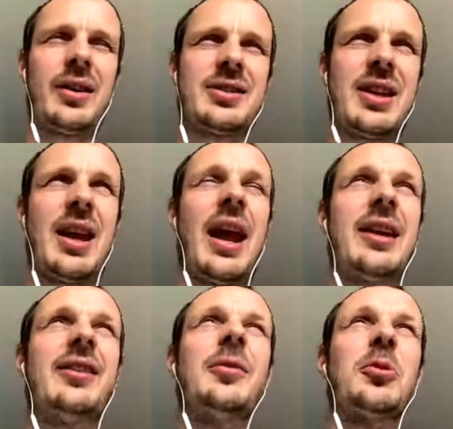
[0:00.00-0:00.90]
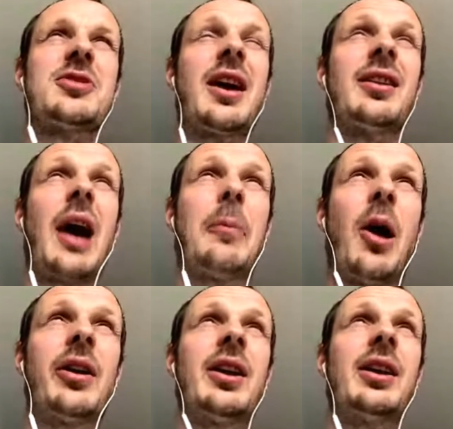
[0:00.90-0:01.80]
I'd say 80%. I
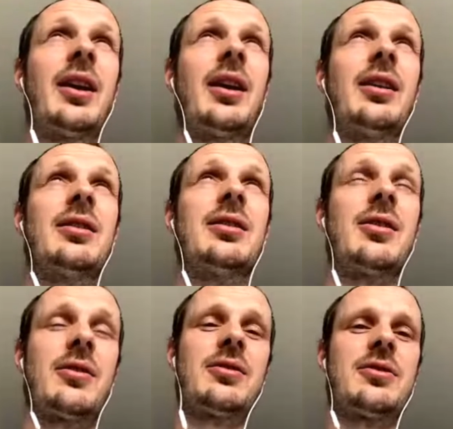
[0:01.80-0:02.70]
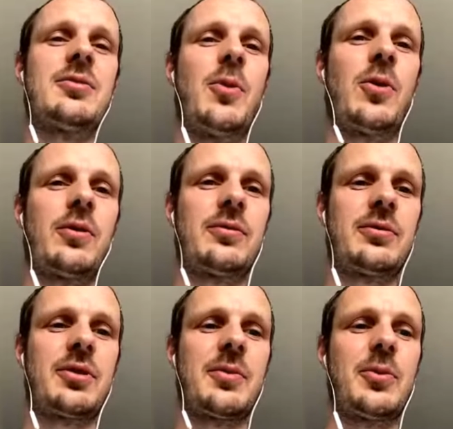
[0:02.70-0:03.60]
probably think there's
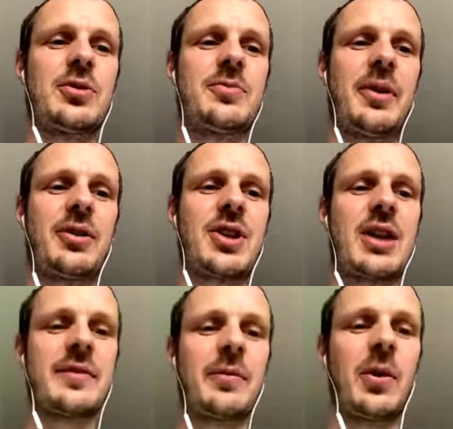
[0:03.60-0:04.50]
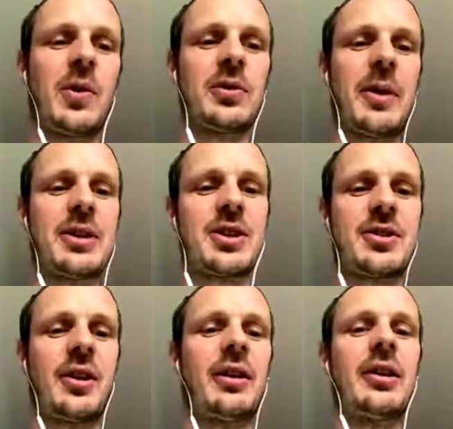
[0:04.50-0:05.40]
a much bigger chance of him going to
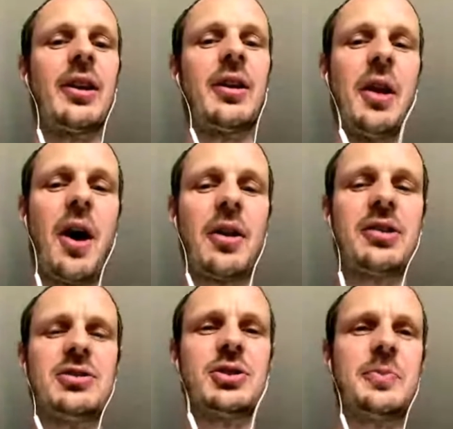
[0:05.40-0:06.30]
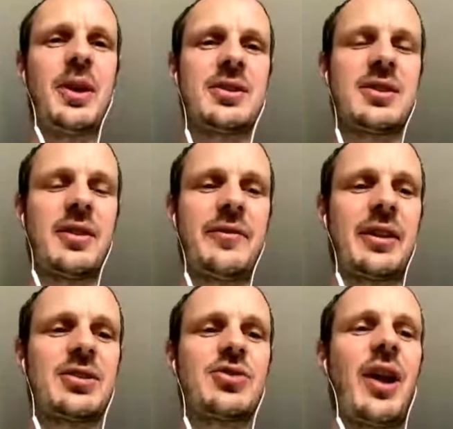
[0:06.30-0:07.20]
Manchester United than not, just because of the
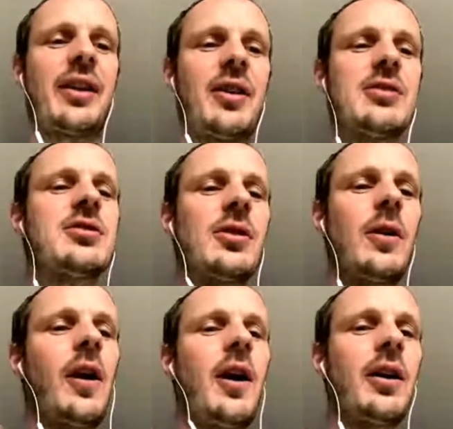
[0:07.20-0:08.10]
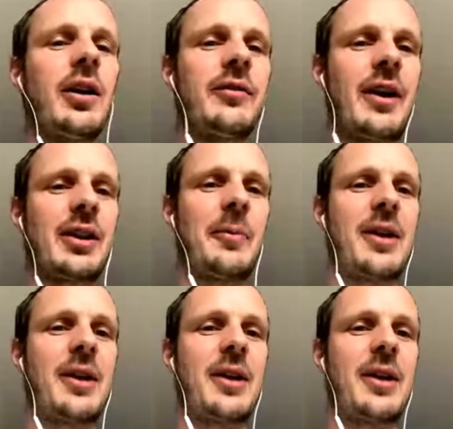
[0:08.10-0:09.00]
fact it's dragged on so long and the fact that
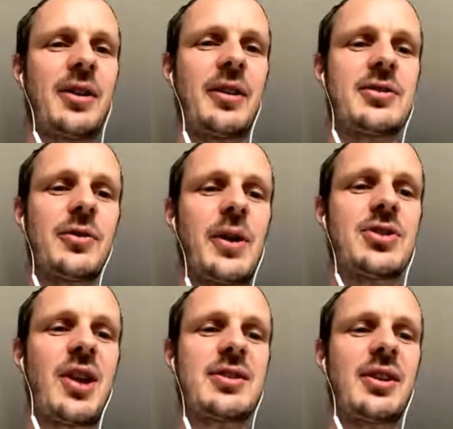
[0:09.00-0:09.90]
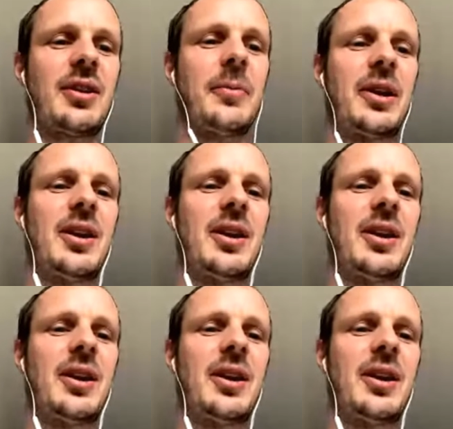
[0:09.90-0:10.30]
Manchester United are so interested in him.